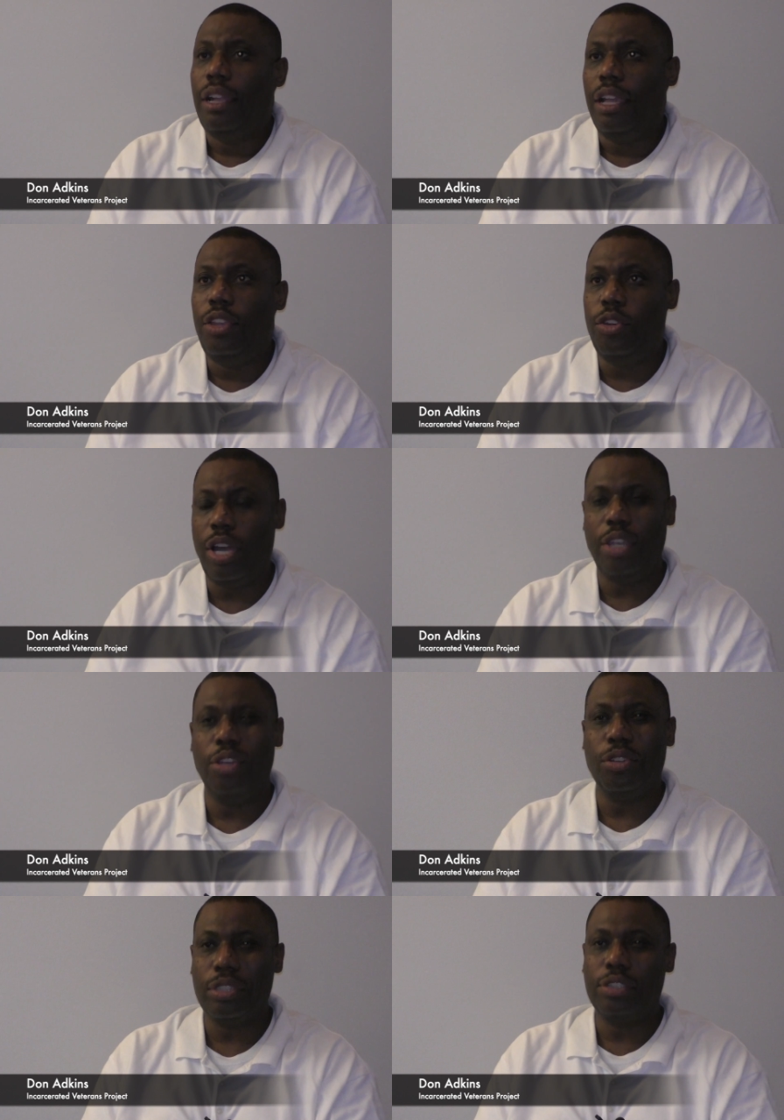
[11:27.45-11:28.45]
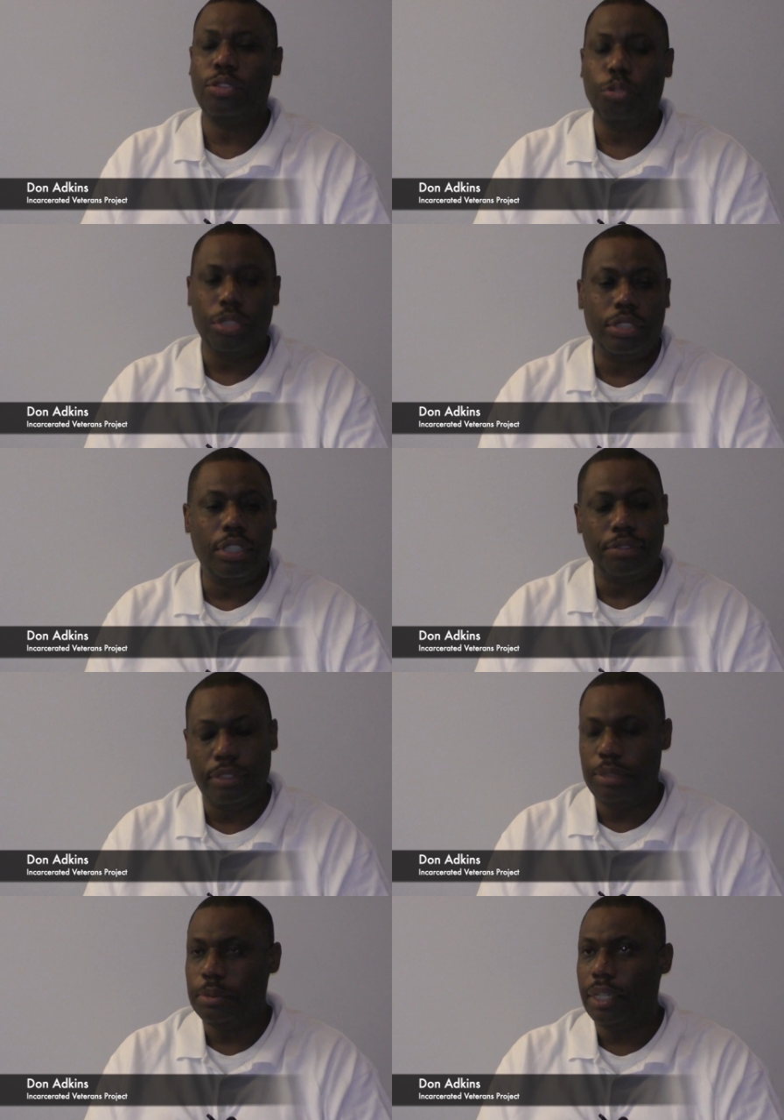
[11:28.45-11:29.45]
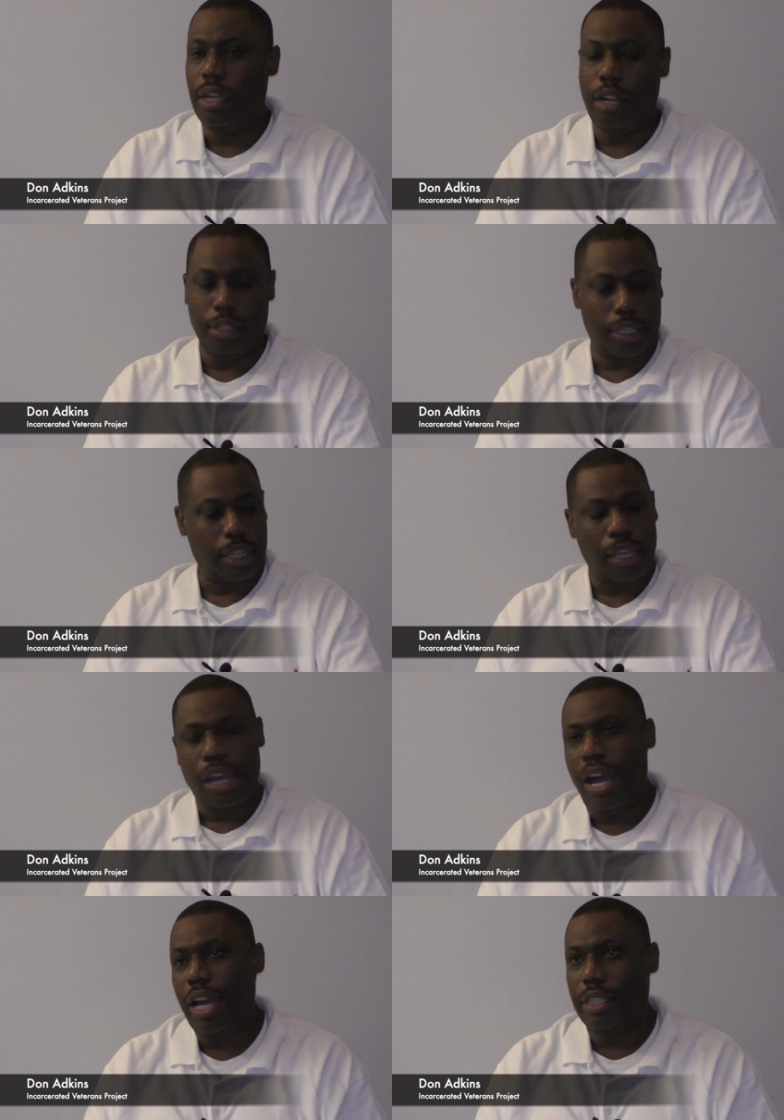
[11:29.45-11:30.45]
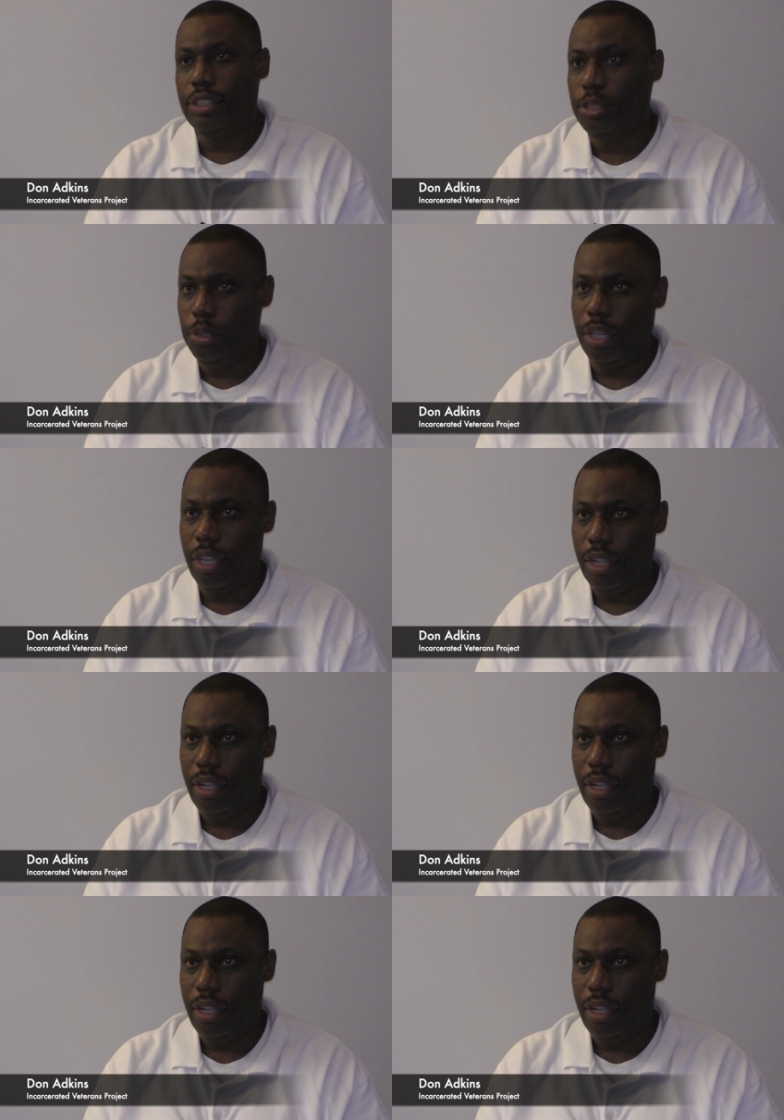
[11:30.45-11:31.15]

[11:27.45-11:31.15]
And you know how you look through the stuff and you're like, oh, I can do that.